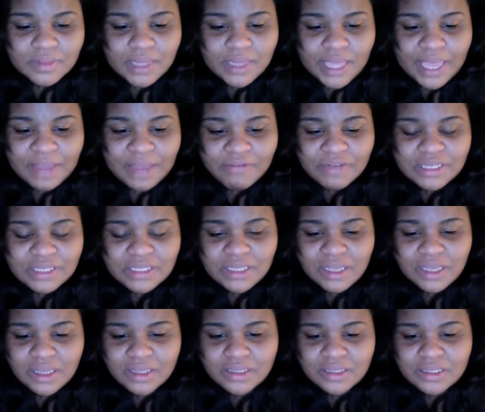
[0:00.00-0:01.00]
ever
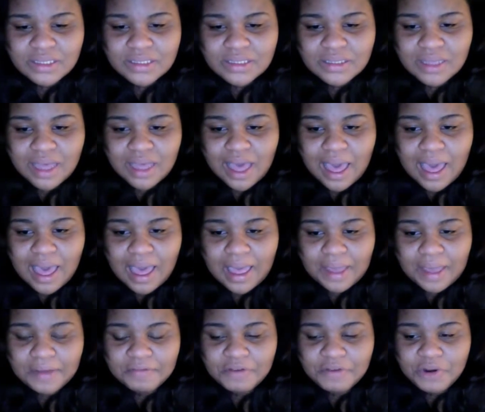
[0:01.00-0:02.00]
since I
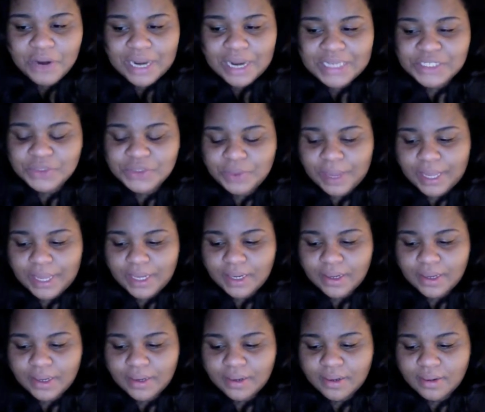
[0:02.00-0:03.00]
have graduated,